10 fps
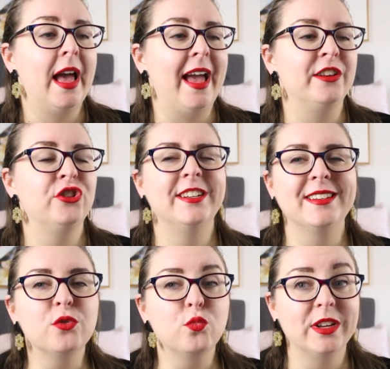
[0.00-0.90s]
And she
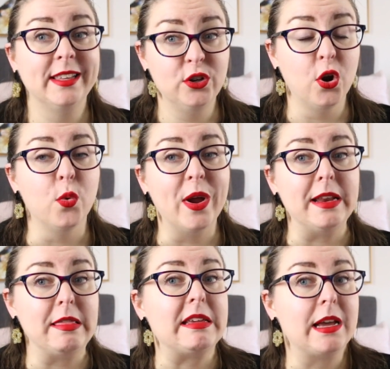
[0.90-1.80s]
doesn't really know
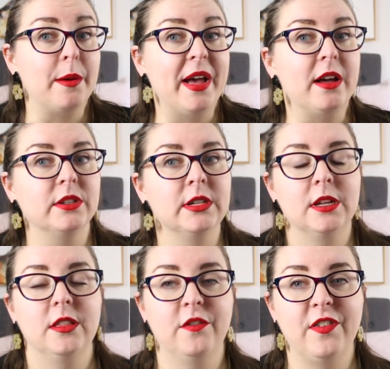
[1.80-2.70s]
anything about
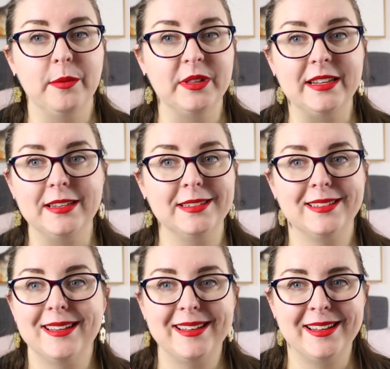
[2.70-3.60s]
the
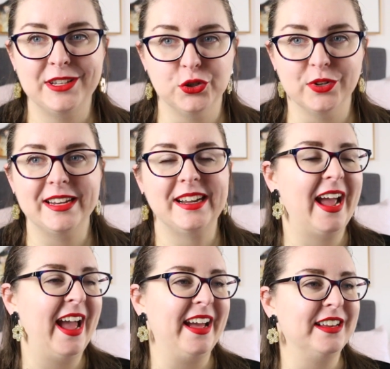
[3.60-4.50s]
family's
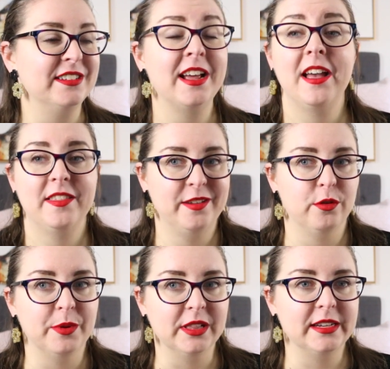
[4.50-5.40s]
history and their
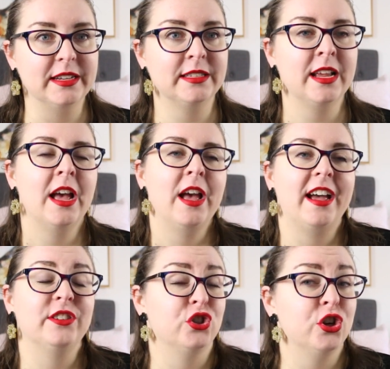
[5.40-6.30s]
abilities.
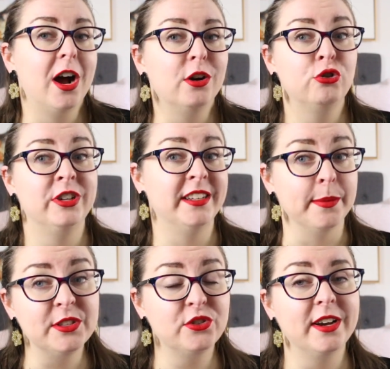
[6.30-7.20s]
As a child, she
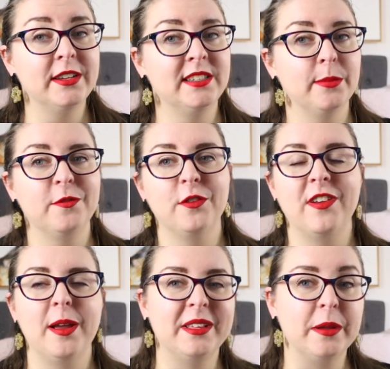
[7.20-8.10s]
demonstrated some of the
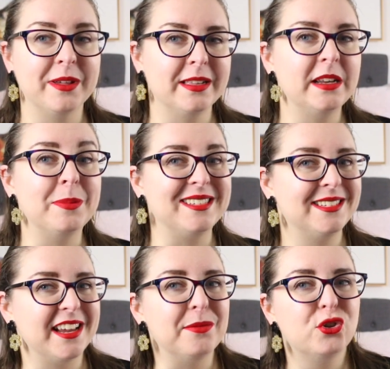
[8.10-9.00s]
family ability, but
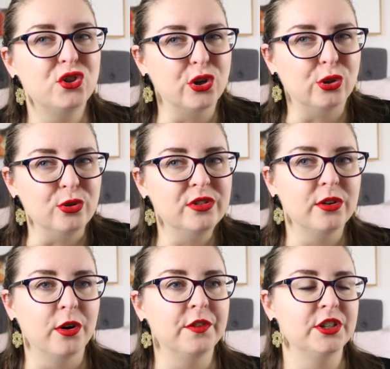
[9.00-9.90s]
seemed to lose
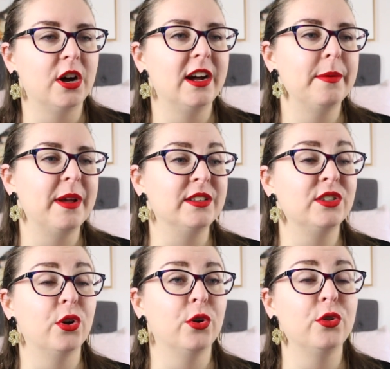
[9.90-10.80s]
it over time. And
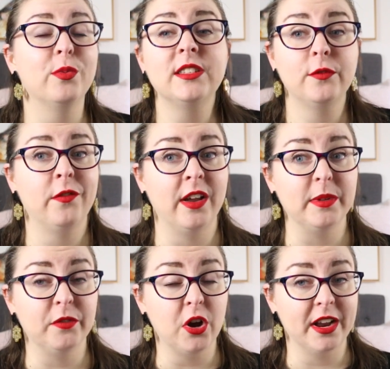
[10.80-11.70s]
so the rest of her
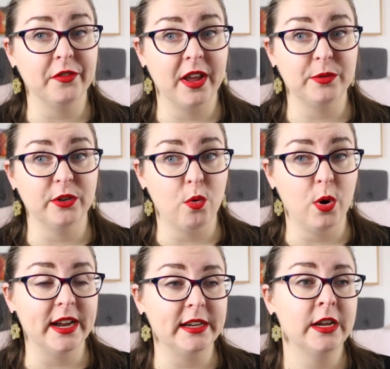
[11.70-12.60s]
family kind of kept it
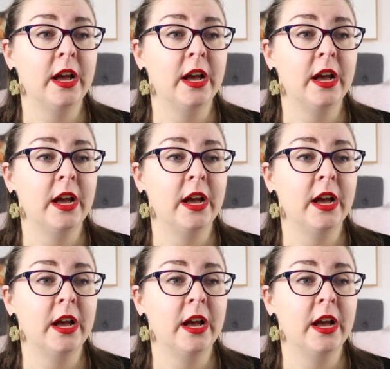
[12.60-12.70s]
quiet.